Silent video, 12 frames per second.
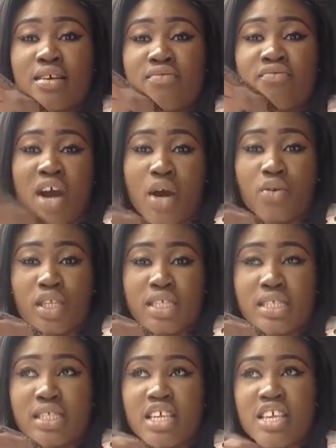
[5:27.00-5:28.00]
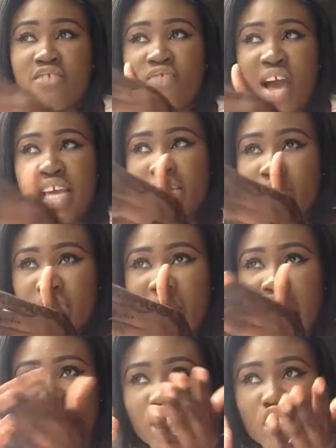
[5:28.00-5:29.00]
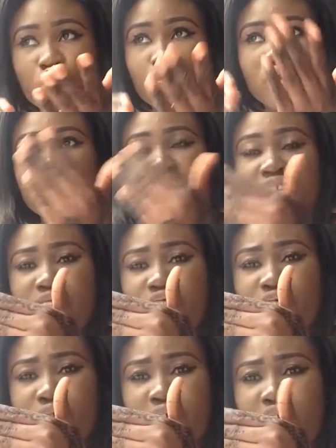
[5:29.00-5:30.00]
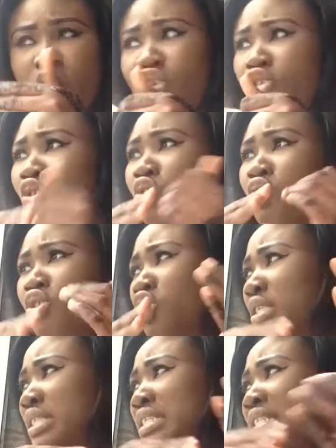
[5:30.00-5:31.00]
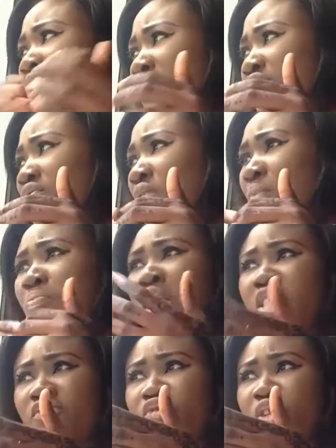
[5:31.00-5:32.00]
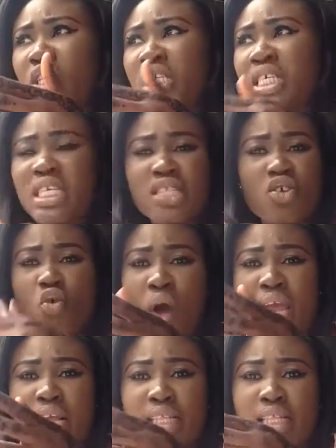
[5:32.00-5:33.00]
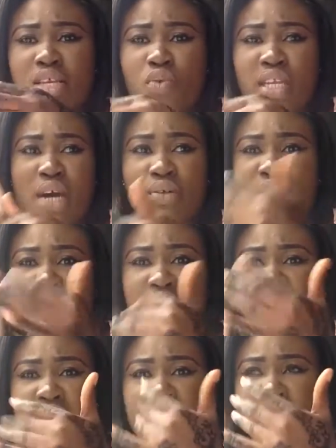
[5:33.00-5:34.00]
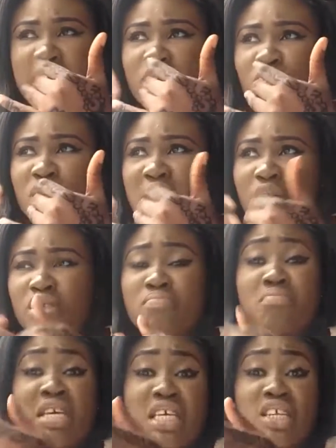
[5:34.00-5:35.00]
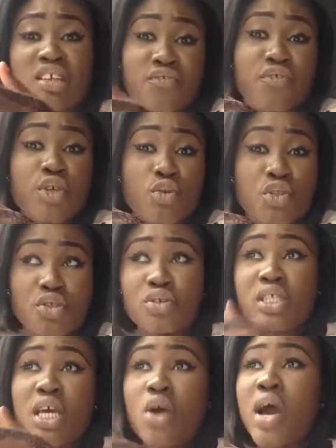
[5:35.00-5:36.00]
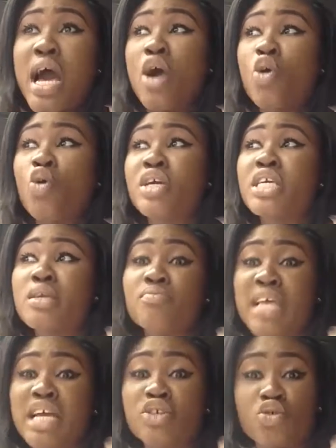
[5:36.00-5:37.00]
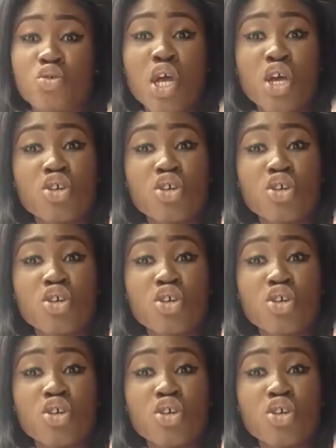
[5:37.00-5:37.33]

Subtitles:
violence, if I hit her, she will leave. You could just live peacefully and quietly without making a fuse. You could tell her or him that you